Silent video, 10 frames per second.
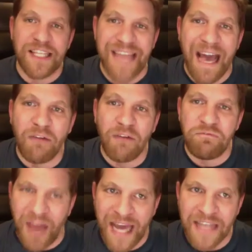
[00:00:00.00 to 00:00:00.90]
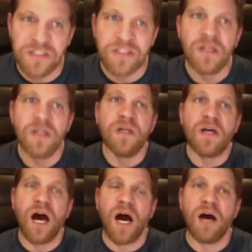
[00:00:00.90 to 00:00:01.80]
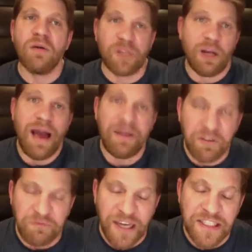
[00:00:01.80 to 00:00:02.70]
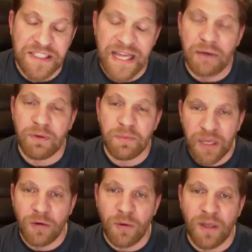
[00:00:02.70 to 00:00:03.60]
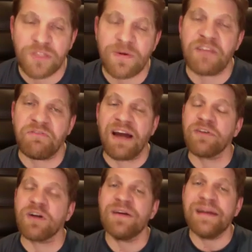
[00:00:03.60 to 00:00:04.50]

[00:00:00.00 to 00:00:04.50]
How fast, having fights now and being a 125er,